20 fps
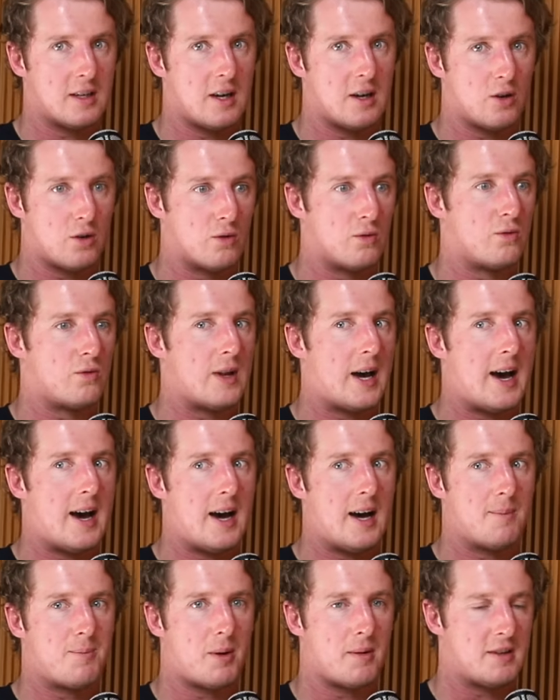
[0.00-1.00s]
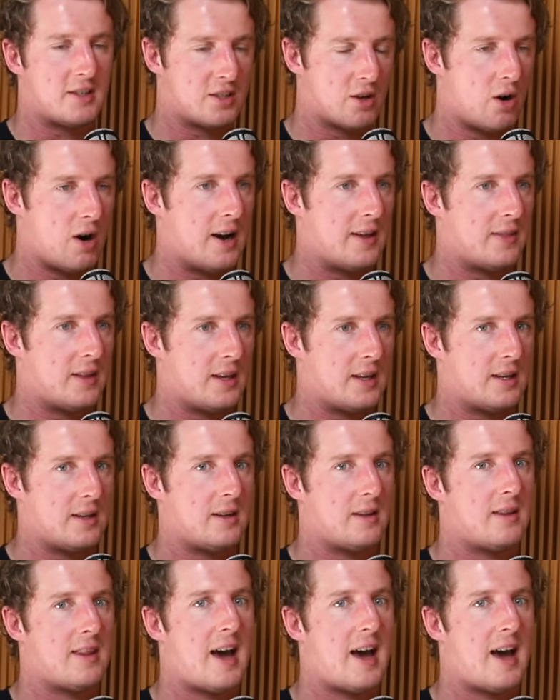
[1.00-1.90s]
a good probably sign that